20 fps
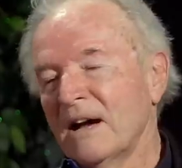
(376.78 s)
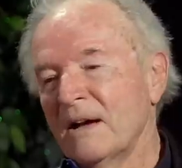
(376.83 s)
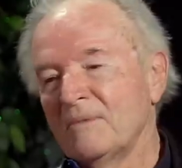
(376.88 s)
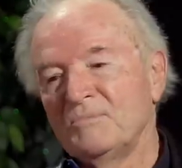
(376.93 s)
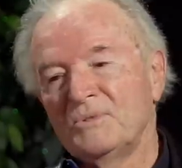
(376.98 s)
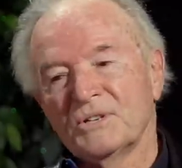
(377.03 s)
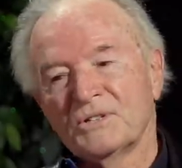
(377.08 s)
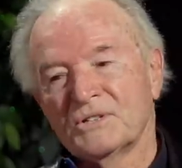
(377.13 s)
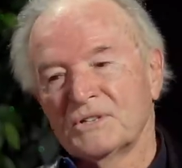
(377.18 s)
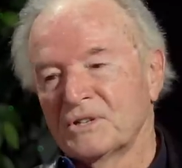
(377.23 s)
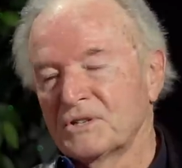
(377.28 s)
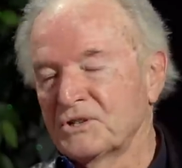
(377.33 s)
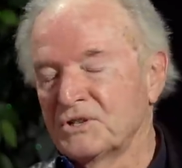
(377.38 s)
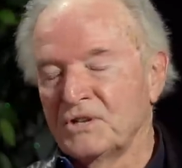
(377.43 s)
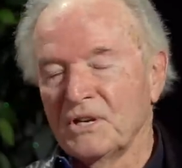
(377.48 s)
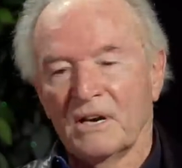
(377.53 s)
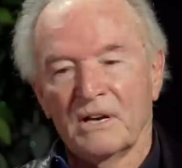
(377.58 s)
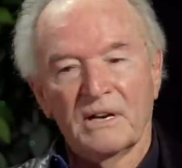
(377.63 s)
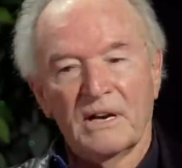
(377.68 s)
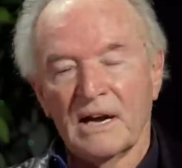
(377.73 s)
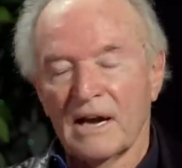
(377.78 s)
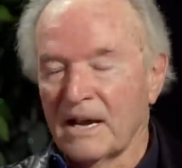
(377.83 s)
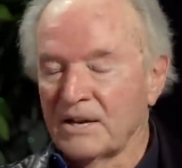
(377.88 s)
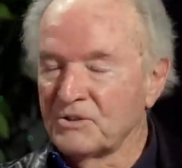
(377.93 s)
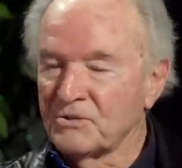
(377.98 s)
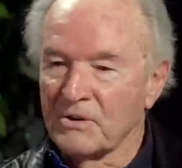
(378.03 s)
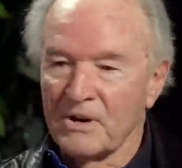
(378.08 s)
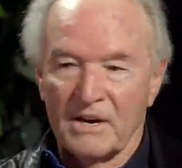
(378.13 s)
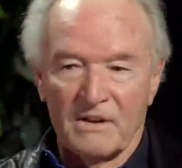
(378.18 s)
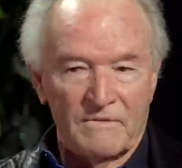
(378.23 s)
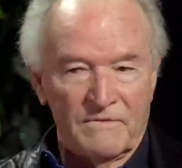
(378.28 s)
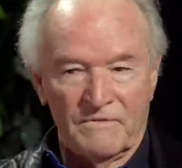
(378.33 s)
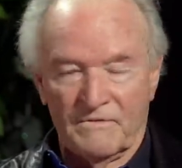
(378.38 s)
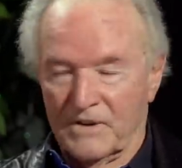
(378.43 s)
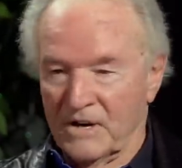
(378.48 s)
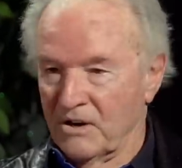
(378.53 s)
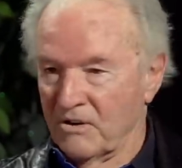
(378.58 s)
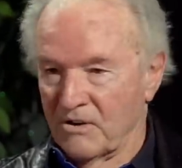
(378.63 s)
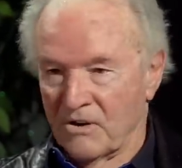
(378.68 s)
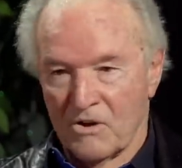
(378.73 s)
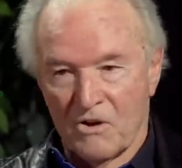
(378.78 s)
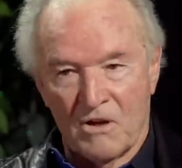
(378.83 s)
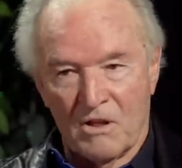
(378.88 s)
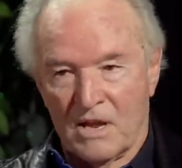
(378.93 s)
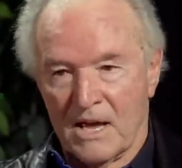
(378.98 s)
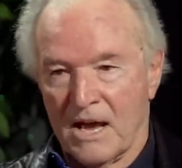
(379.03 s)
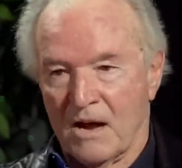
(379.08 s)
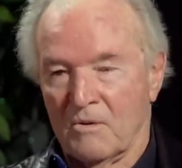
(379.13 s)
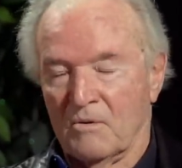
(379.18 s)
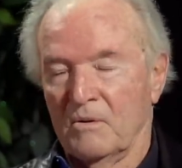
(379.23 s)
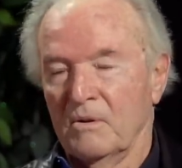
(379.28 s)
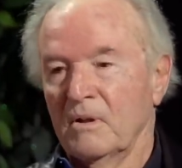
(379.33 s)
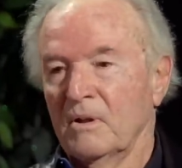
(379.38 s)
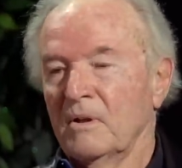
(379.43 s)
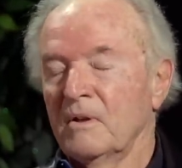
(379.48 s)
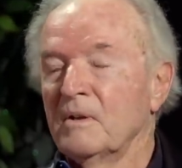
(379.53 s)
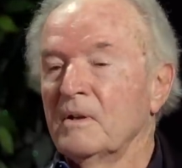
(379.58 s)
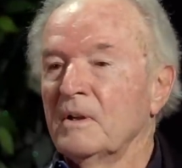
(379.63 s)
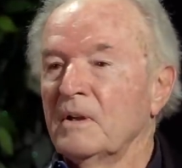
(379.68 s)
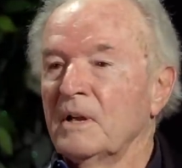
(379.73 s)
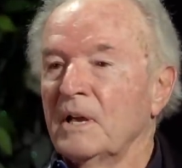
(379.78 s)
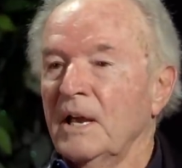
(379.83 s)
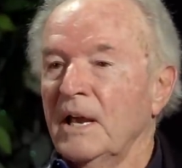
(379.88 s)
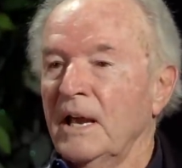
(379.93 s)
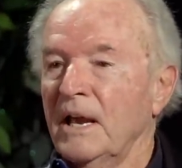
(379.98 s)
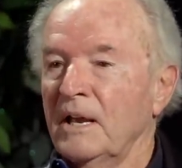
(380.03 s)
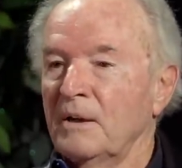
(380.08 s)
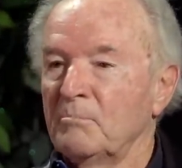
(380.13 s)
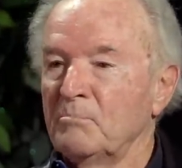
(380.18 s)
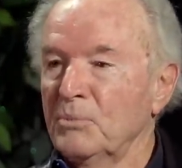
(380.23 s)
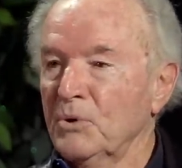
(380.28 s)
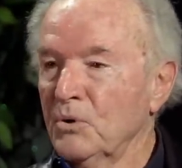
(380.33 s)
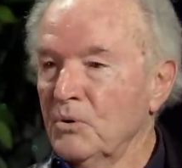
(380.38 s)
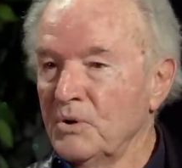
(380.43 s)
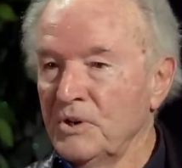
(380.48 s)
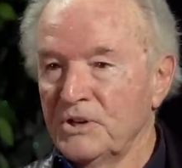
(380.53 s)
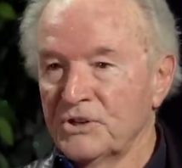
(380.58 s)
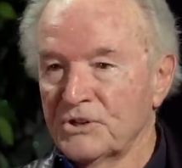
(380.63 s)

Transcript: I'm just this young guy trying to figure it all out. And Boone